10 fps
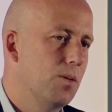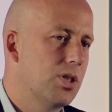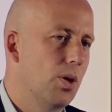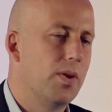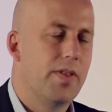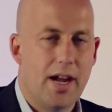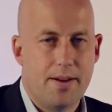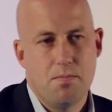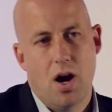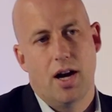So with that
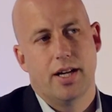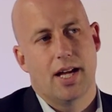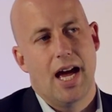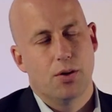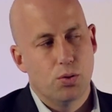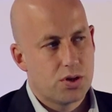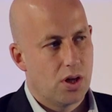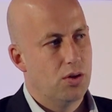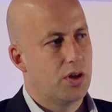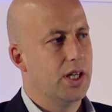in mind, and also
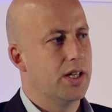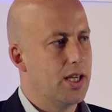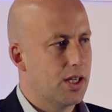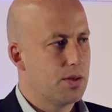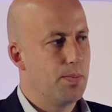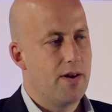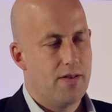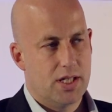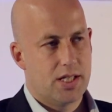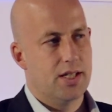looking at the
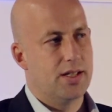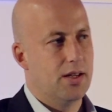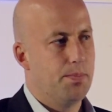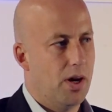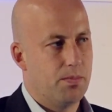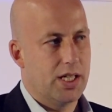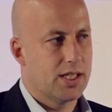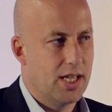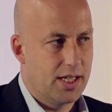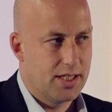experiences in the public
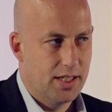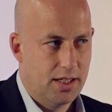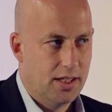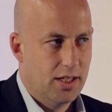sector,